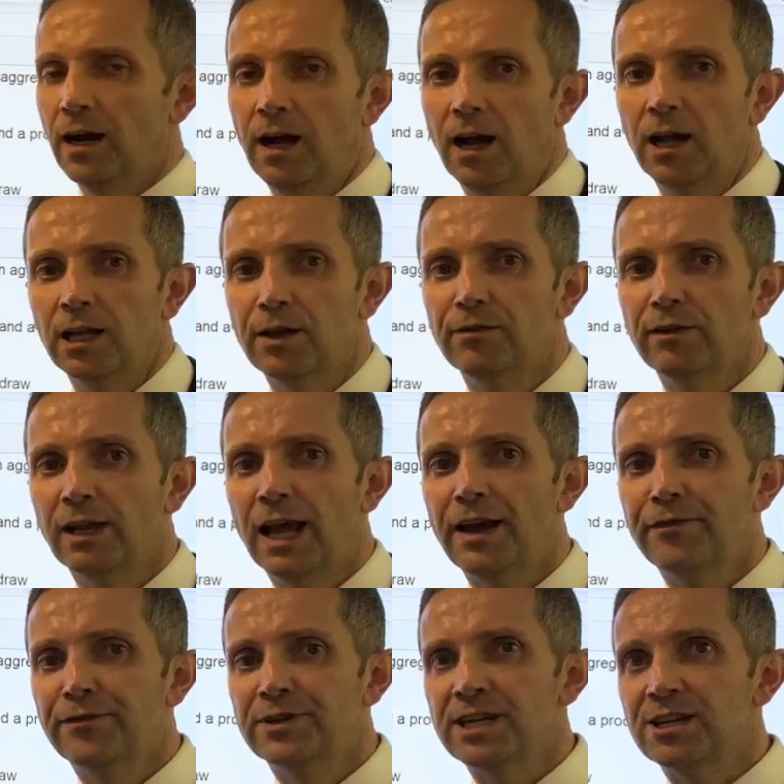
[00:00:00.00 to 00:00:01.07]
have
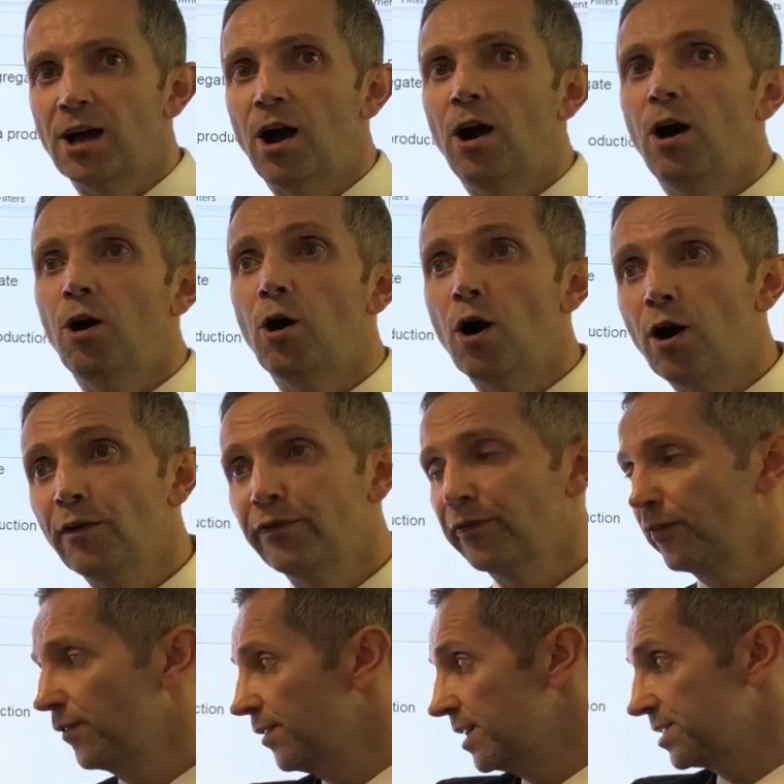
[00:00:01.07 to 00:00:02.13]
left it off
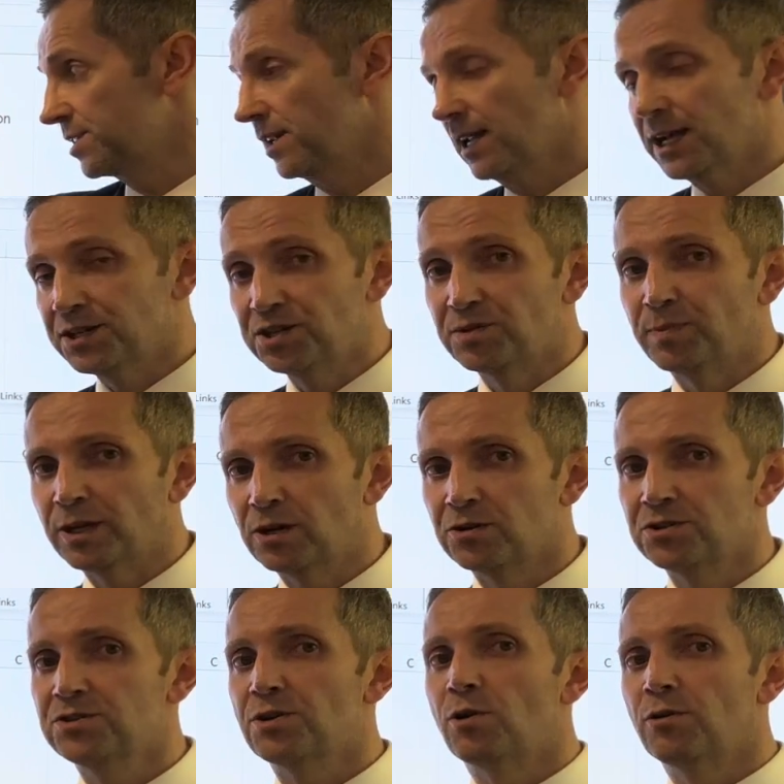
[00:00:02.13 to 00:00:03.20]
this list because
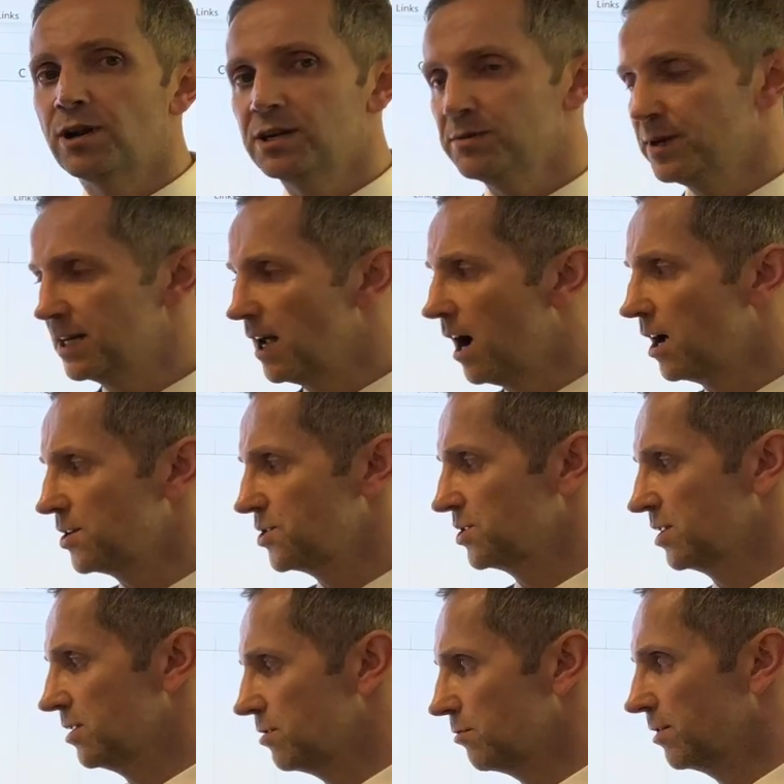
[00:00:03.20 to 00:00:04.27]
it's already been asked
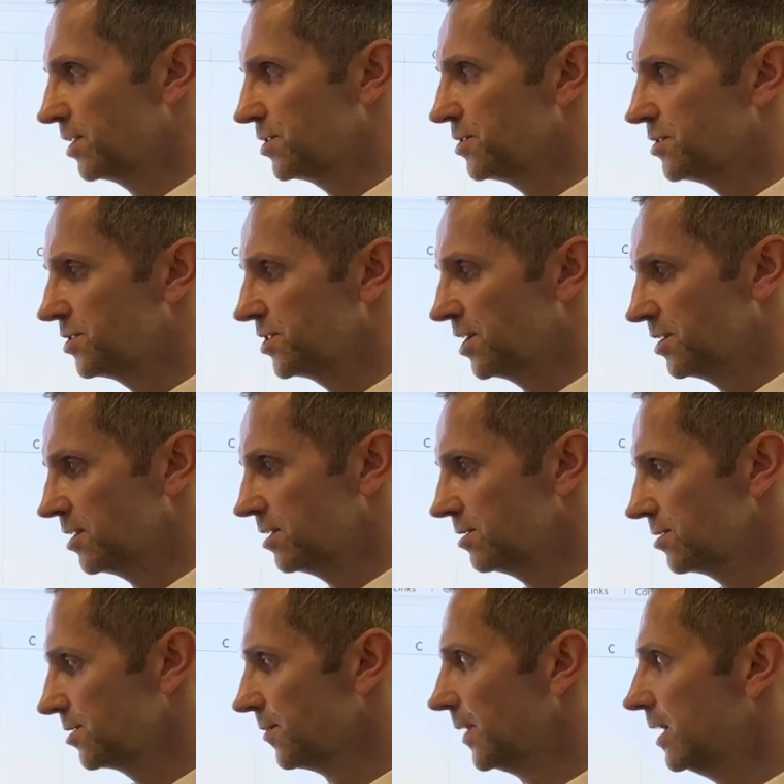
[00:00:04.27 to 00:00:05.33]
in the recent
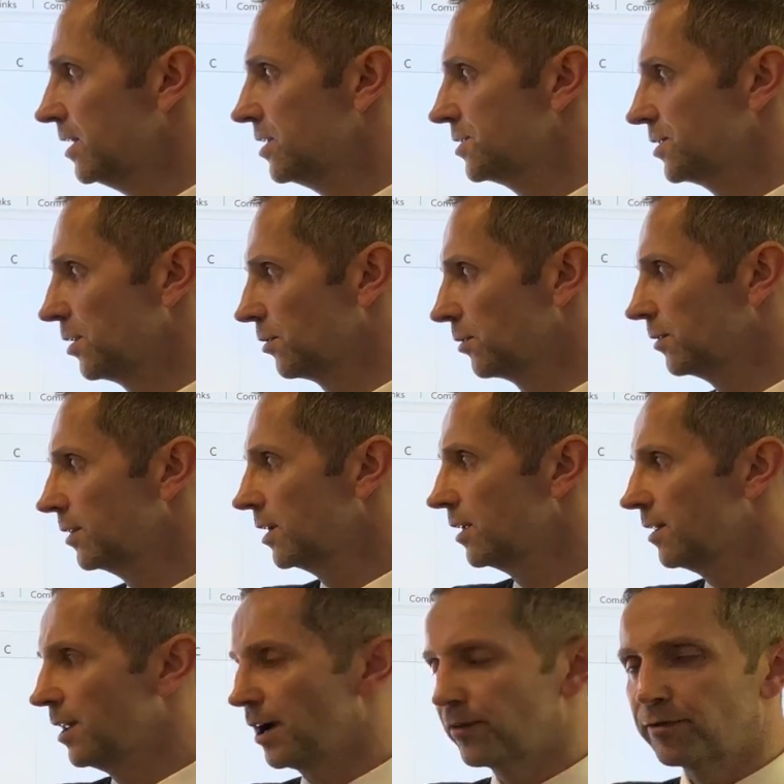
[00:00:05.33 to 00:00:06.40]
sittings. So
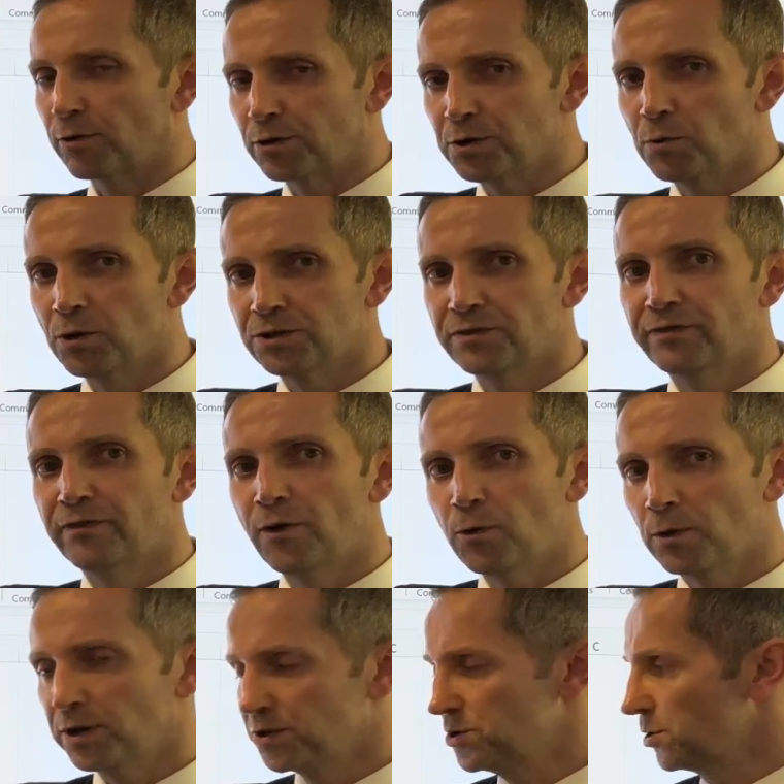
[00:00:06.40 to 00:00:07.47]
therefore you want to
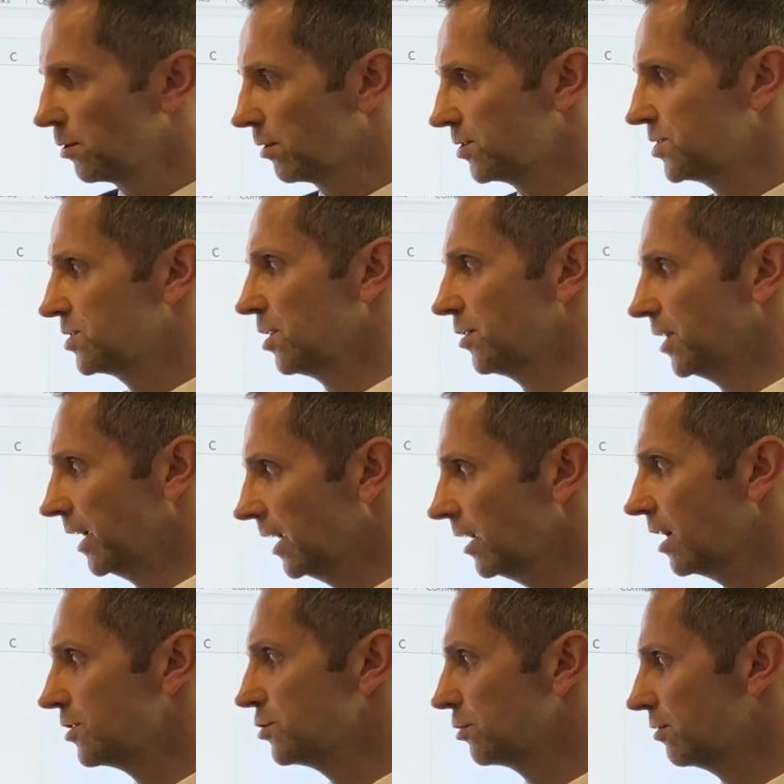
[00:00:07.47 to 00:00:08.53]
focus your study
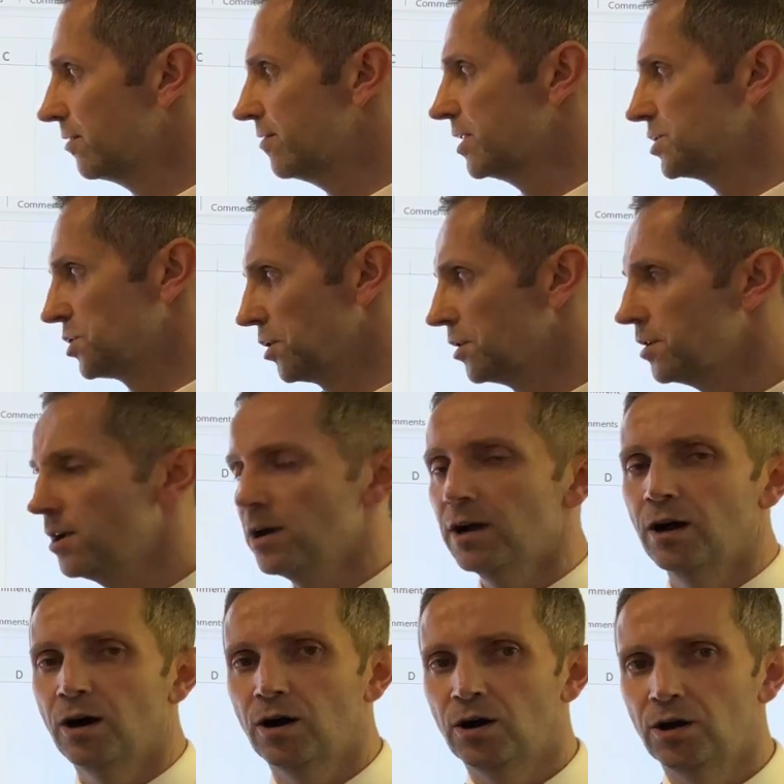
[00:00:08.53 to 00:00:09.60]
and your revision
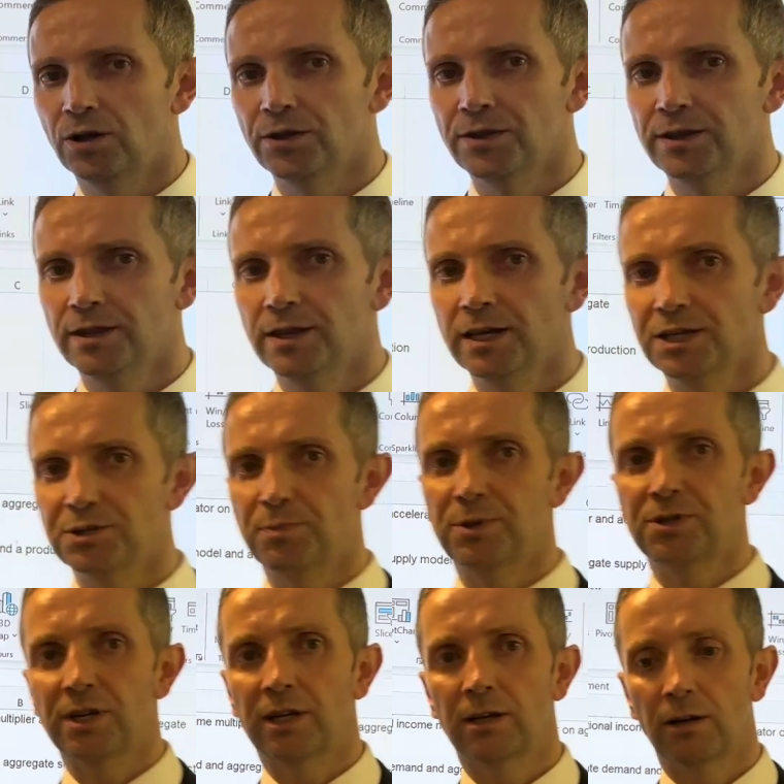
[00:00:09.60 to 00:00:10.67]
on these
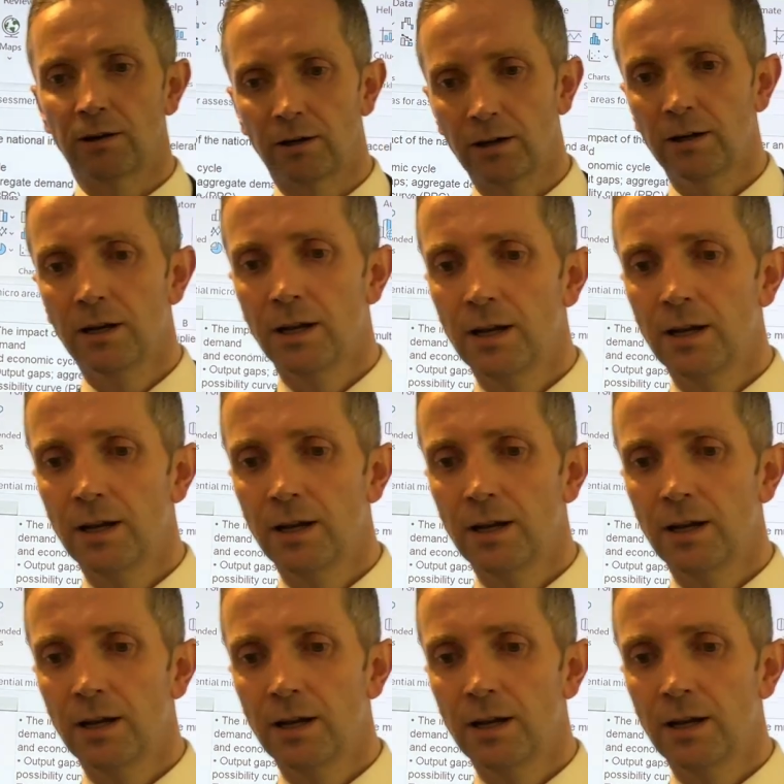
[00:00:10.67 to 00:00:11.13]
particular